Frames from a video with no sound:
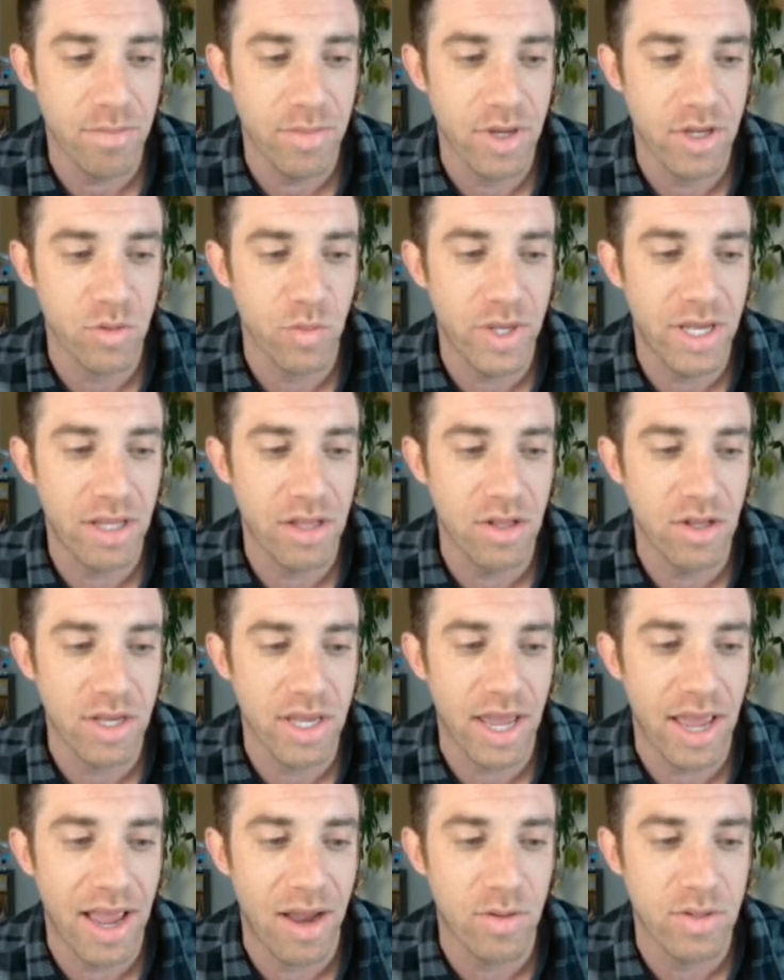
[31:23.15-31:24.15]
because we can look
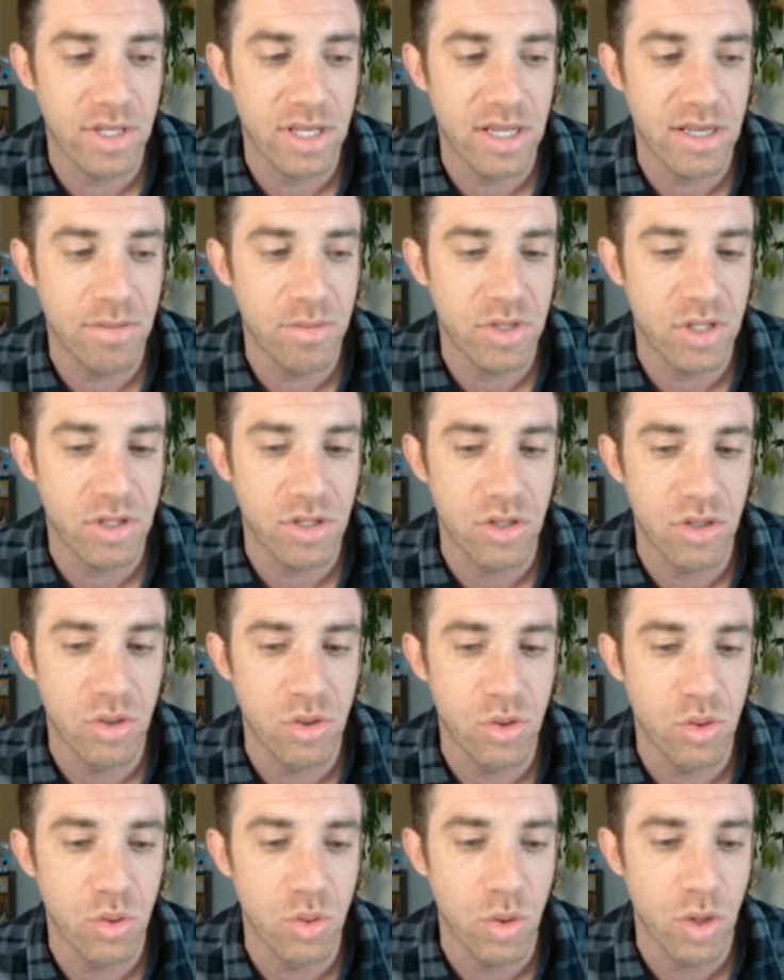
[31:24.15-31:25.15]
at how teams
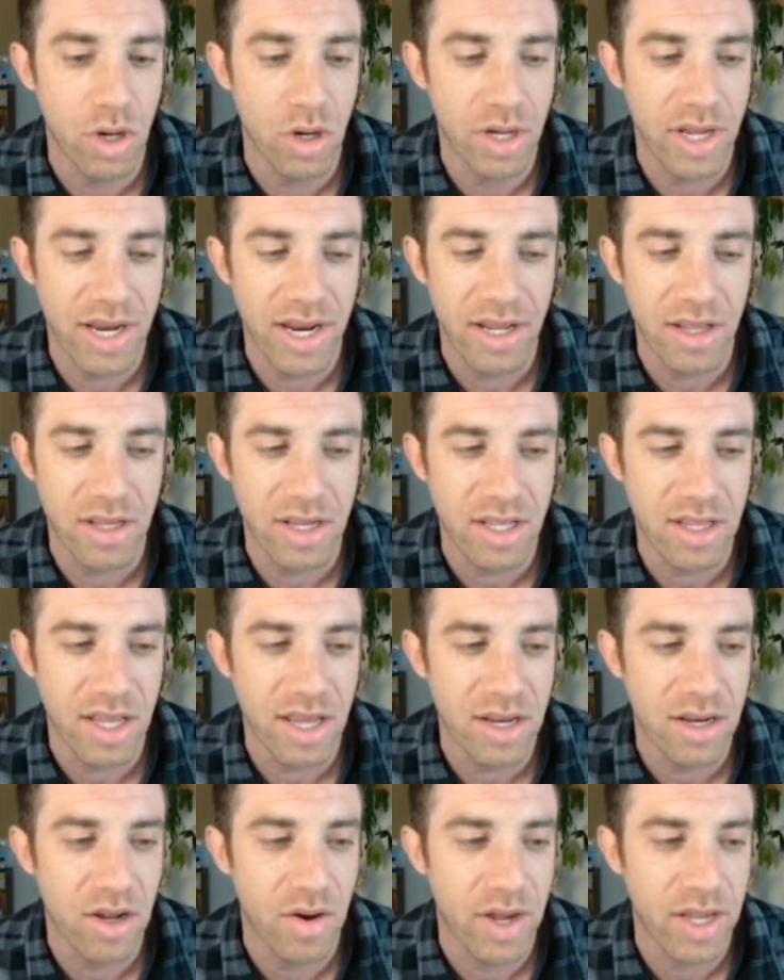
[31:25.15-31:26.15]
do. Can I look at
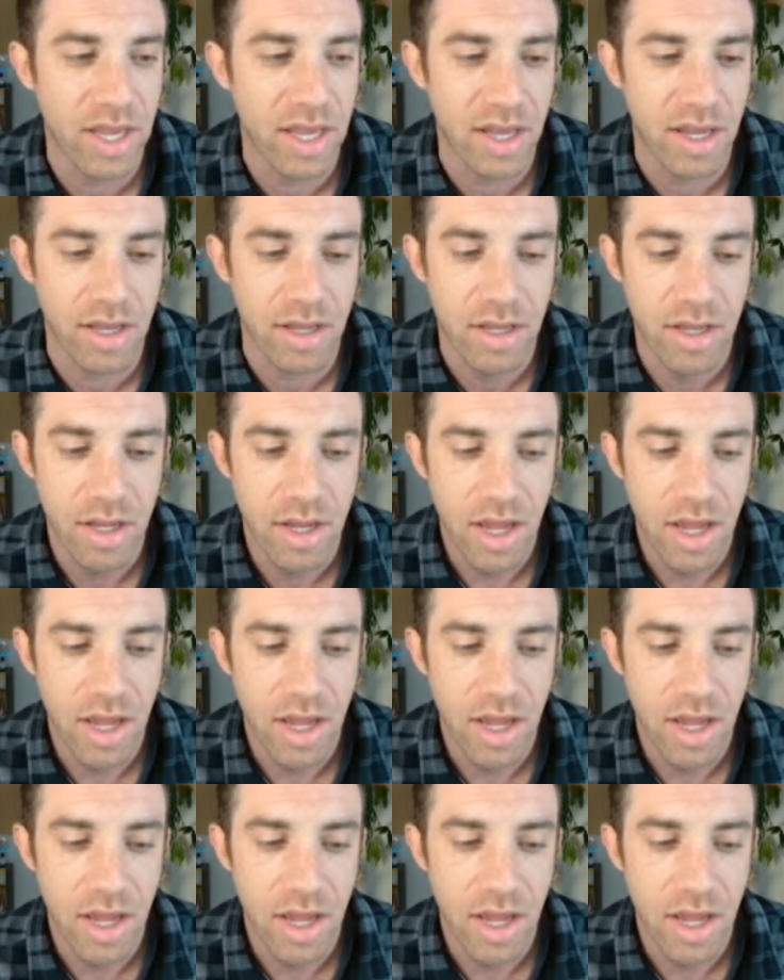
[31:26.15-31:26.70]
that? No, I can't.